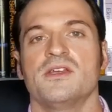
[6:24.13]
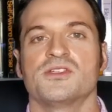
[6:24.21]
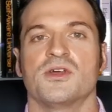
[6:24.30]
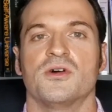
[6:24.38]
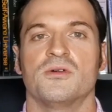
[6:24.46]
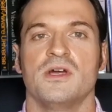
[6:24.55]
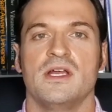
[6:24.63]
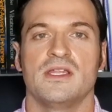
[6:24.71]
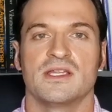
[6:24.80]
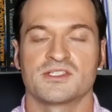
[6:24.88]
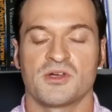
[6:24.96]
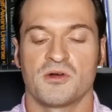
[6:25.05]
So
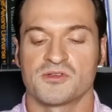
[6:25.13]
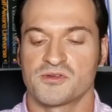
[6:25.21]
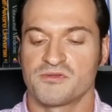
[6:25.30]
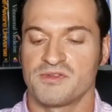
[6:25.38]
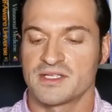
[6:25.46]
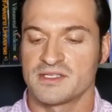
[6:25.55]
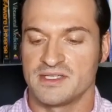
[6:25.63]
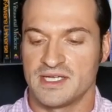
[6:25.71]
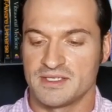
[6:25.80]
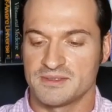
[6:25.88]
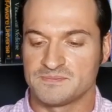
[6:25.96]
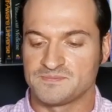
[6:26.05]
let's always reflect on
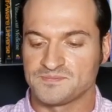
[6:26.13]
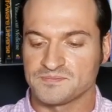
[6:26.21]
that.